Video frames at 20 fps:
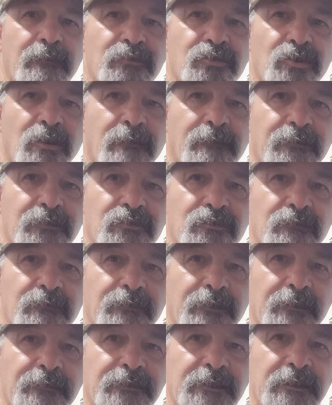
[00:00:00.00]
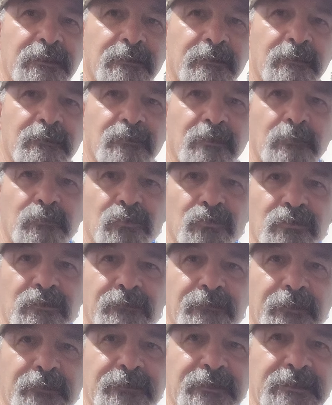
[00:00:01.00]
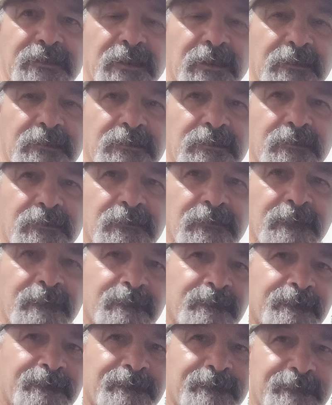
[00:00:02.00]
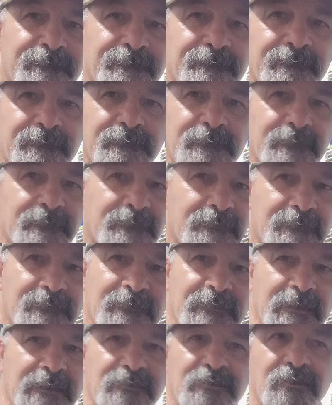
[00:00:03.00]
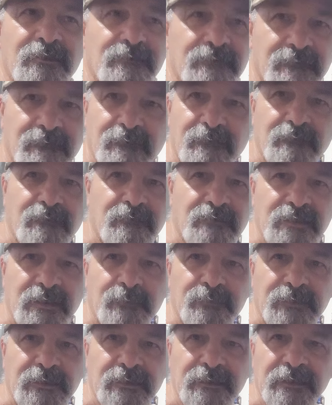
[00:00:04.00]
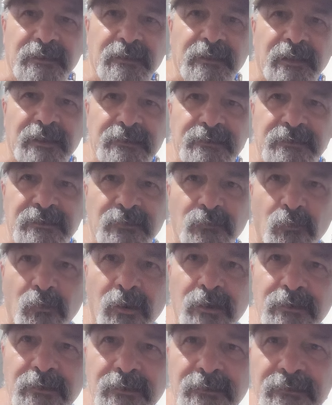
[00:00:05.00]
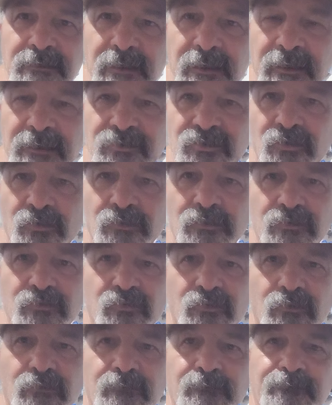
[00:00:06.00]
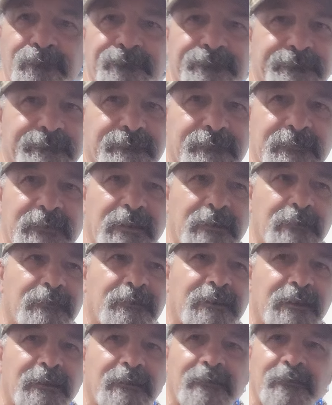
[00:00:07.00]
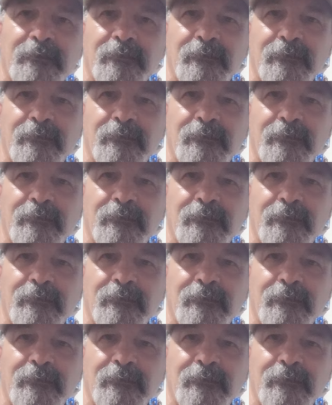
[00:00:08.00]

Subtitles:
of John for $2.50. I'm losing 50 cents. It's something he likes. He wanted it. Yeah, I sold it to him. I don't care.